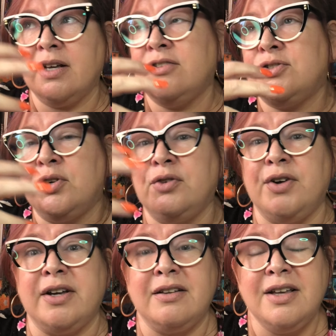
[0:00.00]
sort of
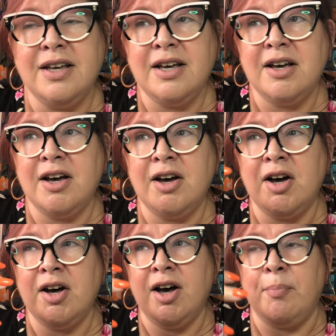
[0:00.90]
a,
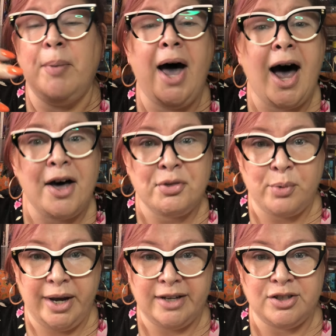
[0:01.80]
a
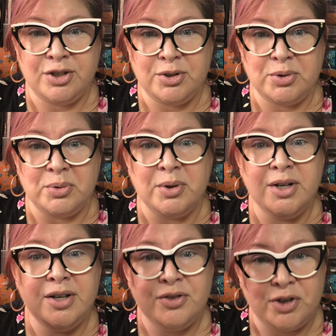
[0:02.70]
pathway to
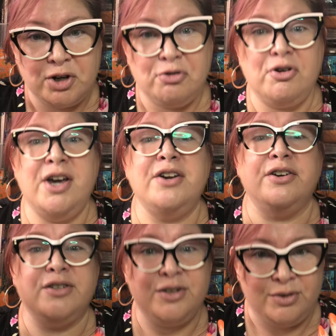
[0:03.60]
the
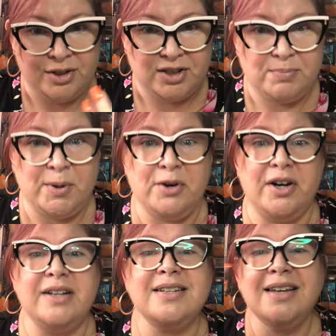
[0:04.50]
creator, to the
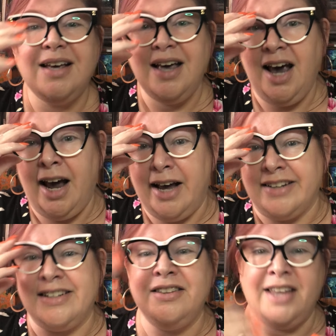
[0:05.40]
spirit.
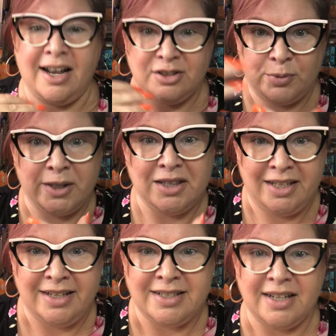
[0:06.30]
And that's what
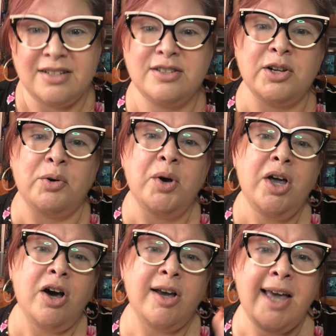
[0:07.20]
leads us. So
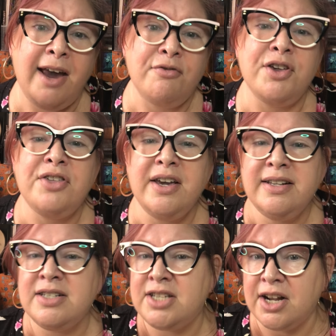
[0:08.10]
everything
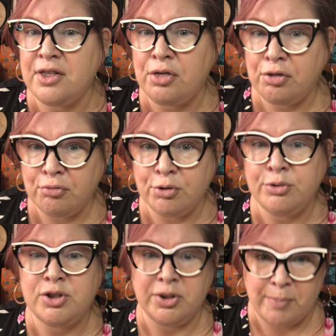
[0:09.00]
is done
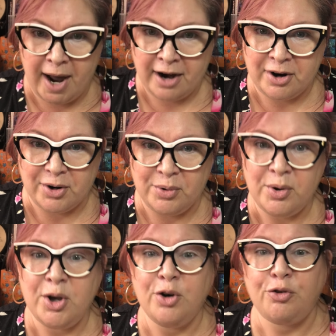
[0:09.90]
through tobacco
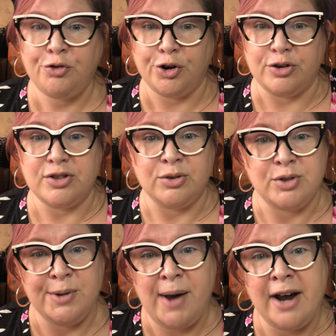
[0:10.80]
first. So
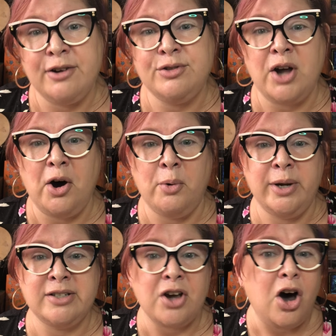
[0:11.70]
tobacco is
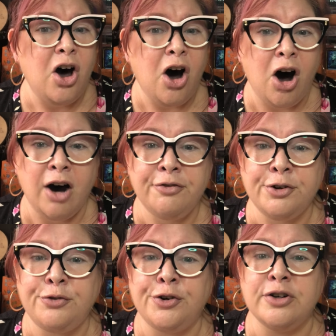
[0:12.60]
always
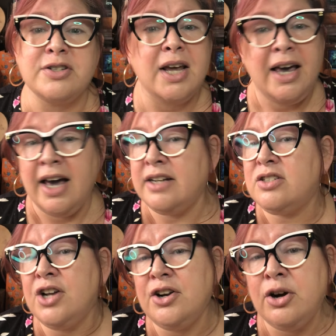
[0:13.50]
offered first. And
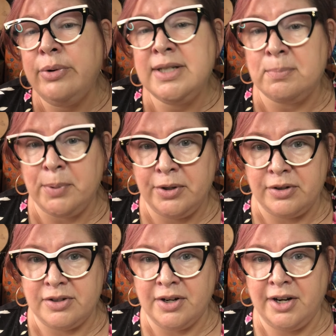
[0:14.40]
it's not always
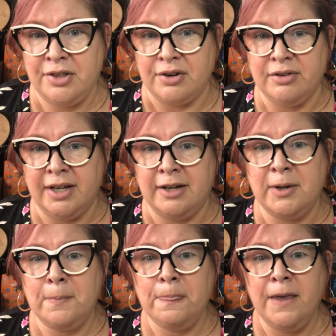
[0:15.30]
burnt either. Like
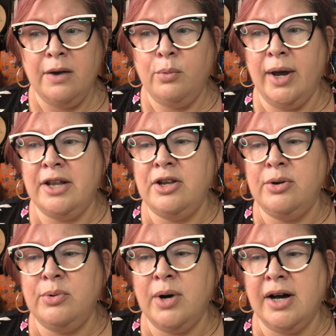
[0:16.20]
when
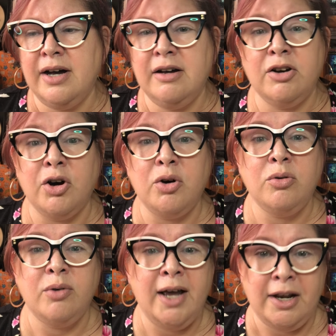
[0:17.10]
you uh,
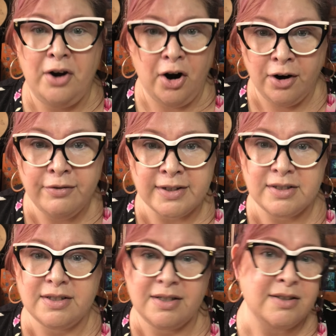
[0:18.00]
go and
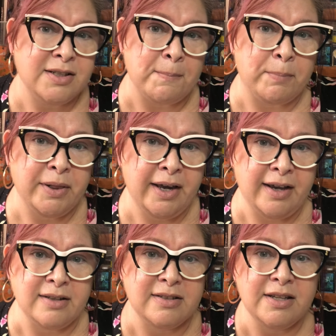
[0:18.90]
harvest some
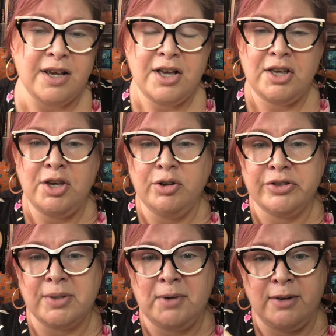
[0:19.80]
plants, you'll
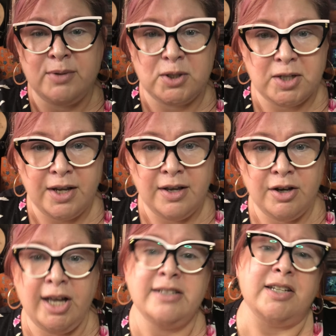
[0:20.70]
sometimes,
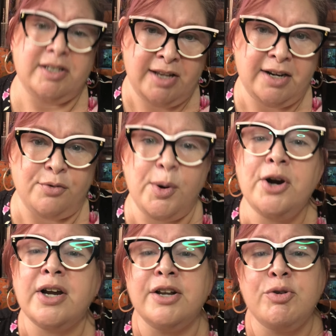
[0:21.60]
as a Native
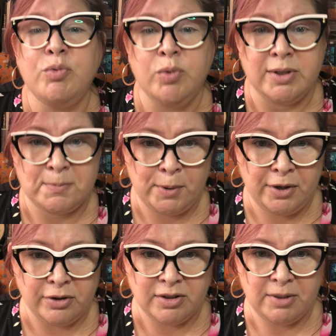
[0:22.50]
American, will
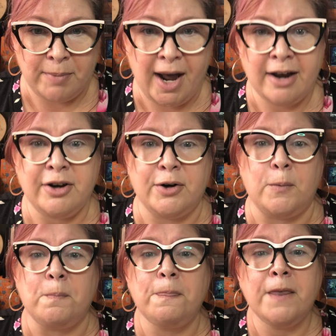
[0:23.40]
sprinkle
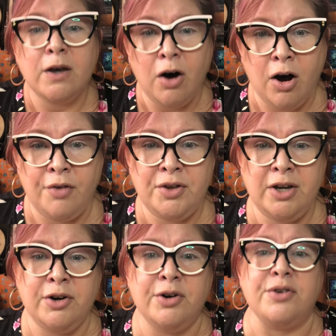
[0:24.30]
tobacco on
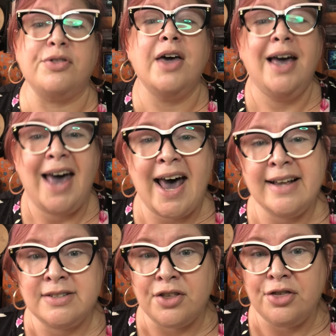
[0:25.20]
the earth
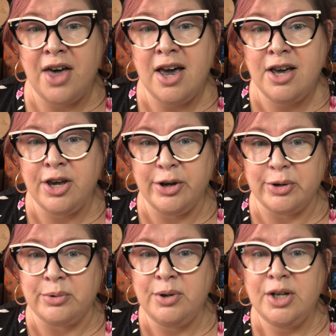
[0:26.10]
as a thank
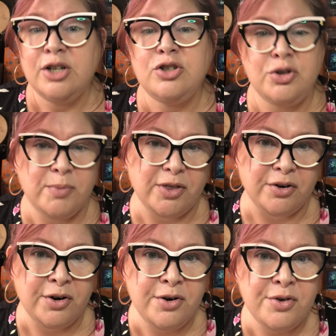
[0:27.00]
you to
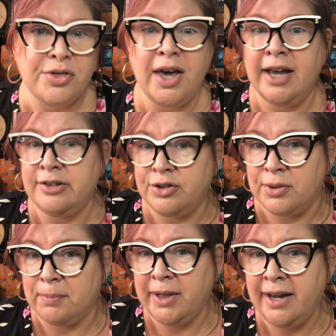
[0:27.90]
Mother Earth and to
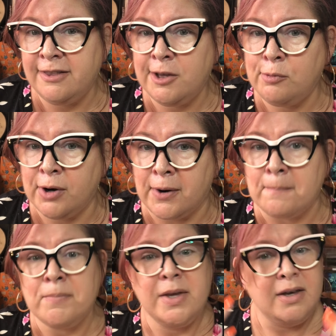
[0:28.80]
the plant that we're
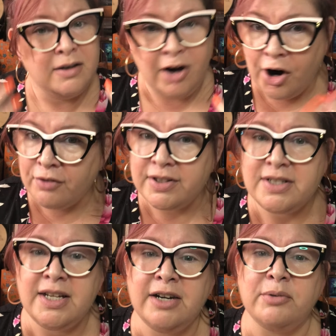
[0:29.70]

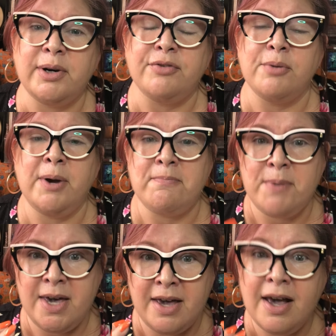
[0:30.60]
harvesting or whatever it might
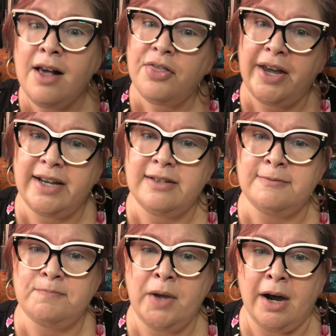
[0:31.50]
be that
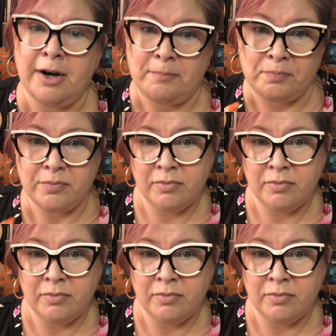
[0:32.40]
um,